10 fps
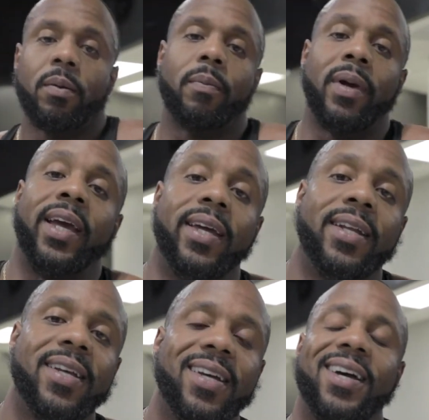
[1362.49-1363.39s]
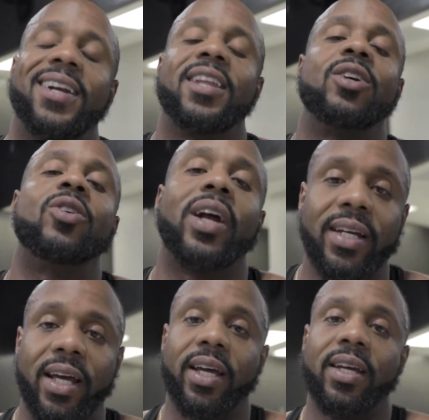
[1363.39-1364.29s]
Man, another great
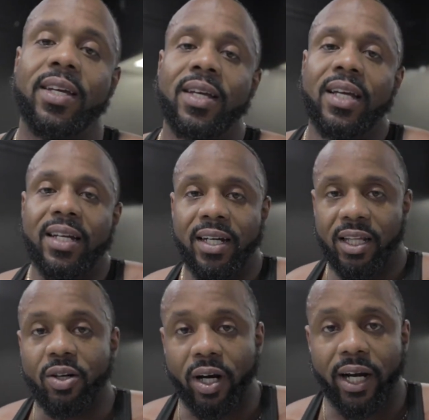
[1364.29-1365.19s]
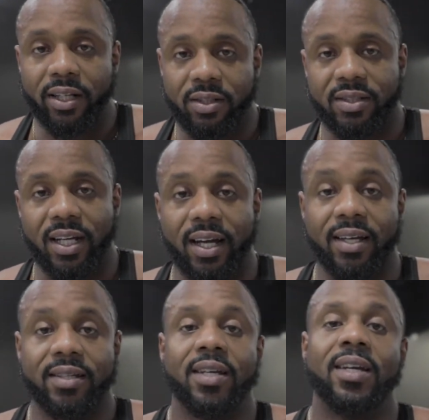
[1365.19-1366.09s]
day, another great
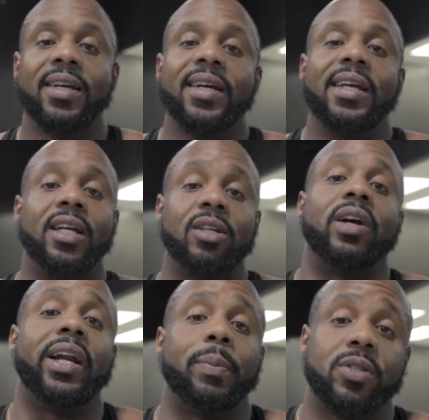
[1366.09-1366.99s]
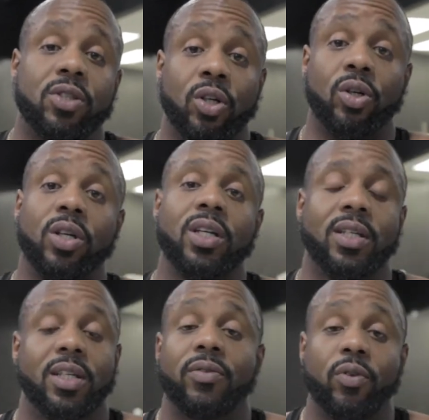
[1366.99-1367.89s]
exercise, another great episode
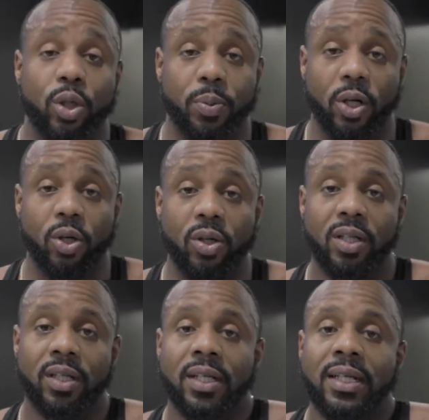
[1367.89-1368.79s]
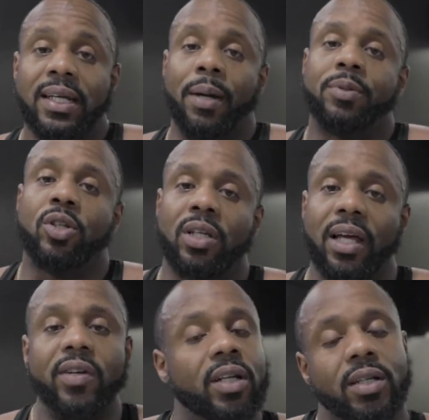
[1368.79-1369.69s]
of Road to Pro. Episode
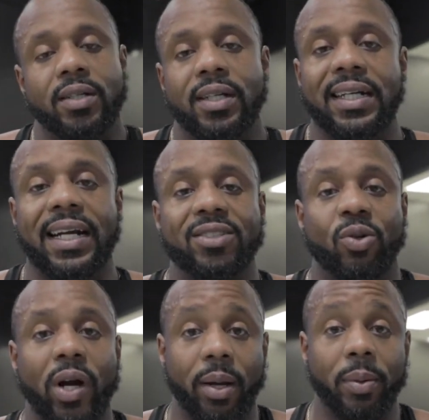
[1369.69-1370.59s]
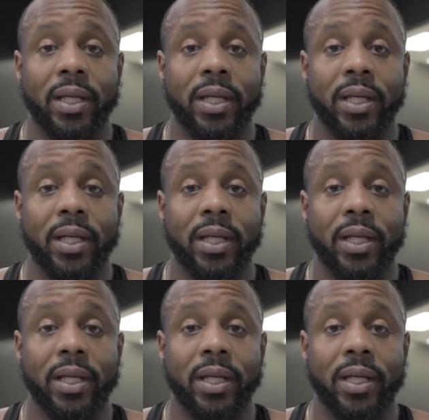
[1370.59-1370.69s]
11, that's a wrap.